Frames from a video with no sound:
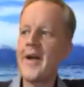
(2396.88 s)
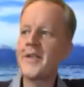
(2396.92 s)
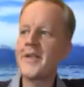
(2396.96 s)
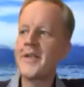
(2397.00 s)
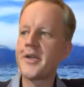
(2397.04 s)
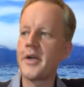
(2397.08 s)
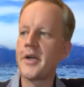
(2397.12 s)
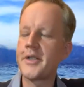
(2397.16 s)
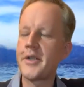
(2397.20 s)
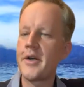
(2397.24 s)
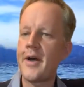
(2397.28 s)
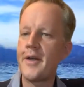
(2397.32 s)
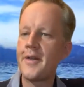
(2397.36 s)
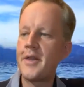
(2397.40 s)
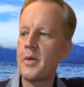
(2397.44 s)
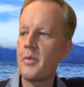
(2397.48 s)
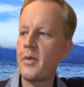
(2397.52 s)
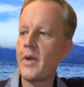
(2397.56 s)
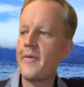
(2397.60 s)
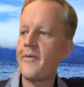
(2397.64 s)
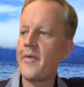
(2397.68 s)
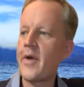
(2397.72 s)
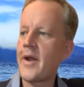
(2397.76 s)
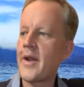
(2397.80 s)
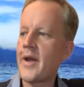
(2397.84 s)
Otto. I think
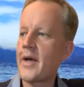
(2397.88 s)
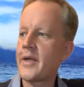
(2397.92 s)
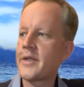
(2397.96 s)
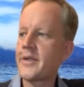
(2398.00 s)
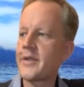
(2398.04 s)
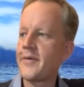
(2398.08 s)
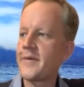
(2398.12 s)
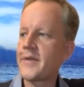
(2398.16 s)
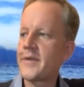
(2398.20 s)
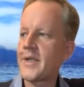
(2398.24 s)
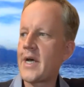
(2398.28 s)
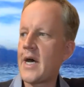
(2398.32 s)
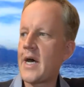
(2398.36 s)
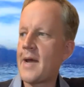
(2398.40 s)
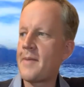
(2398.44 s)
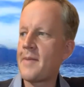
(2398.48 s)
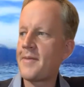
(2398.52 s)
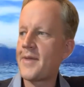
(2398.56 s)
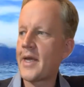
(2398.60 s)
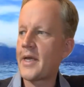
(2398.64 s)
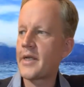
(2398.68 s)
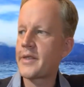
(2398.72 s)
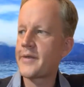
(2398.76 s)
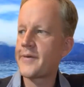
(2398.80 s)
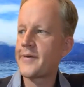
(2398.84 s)
we've run out of time.
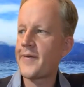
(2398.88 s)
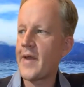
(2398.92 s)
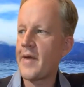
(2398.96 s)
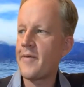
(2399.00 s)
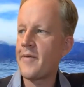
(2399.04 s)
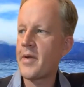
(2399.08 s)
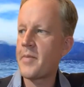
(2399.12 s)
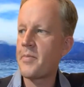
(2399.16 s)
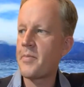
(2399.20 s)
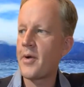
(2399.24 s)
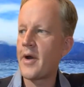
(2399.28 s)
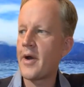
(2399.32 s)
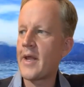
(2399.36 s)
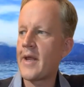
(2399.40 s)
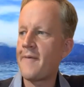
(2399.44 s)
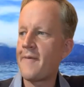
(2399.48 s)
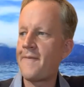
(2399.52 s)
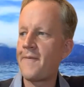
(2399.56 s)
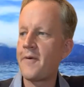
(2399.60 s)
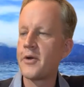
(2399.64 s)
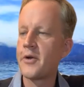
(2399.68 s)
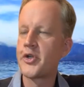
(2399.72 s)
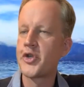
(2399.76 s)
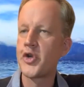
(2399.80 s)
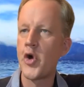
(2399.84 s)
Thanks for everybody
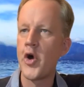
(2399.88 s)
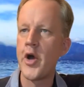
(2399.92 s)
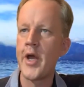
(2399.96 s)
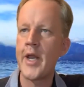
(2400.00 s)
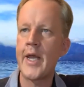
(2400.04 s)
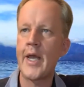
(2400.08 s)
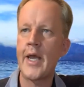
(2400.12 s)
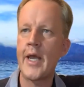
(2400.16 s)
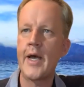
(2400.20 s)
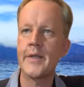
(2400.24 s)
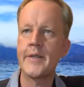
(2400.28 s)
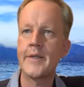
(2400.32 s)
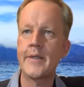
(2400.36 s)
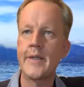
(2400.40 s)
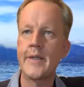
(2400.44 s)
for joining us.